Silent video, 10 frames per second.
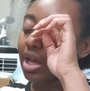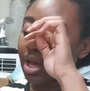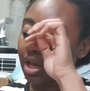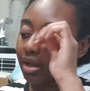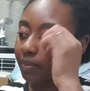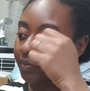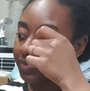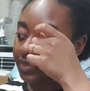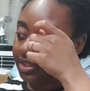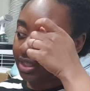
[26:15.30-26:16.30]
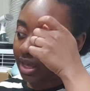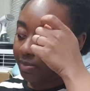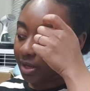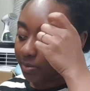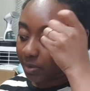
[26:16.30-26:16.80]
um, to
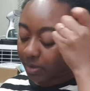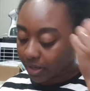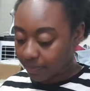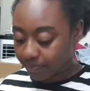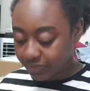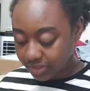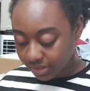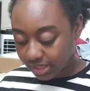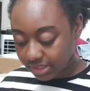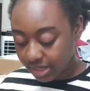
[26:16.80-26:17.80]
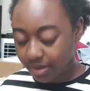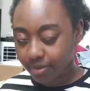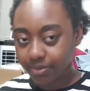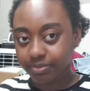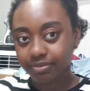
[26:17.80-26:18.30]
that paper part so that's
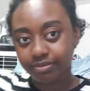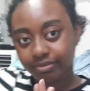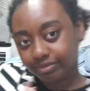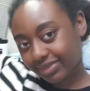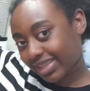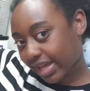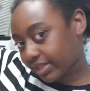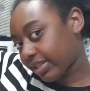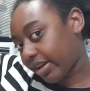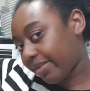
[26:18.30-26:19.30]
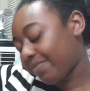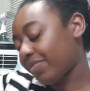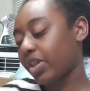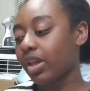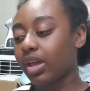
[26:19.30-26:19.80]
how that's set up
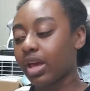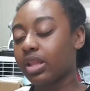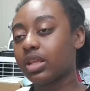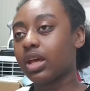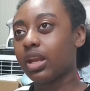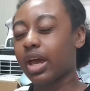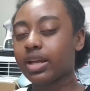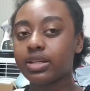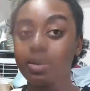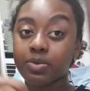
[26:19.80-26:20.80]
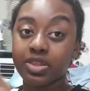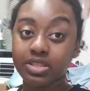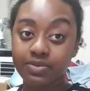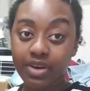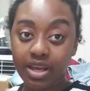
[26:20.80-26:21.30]
and then I ended up with
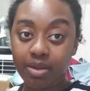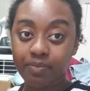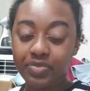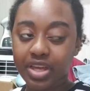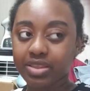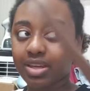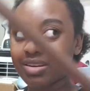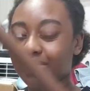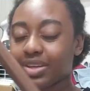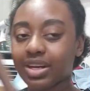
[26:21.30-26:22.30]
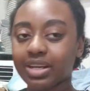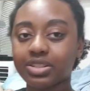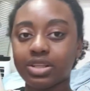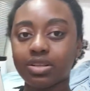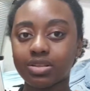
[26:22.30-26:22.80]
this frame at the end of it it
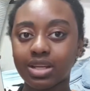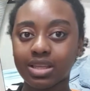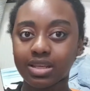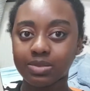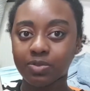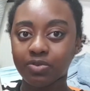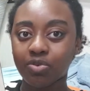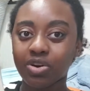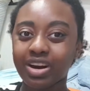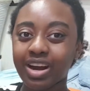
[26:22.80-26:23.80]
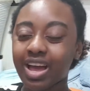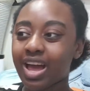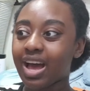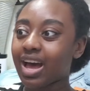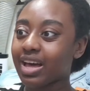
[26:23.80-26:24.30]
actually looked like this before
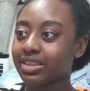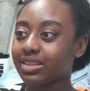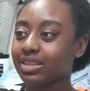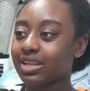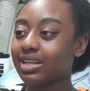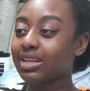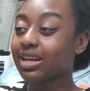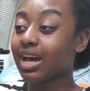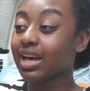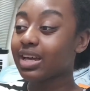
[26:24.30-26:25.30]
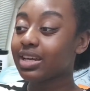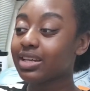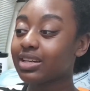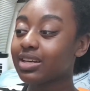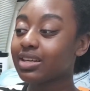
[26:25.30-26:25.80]
I think
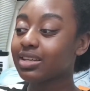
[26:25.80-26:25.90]
I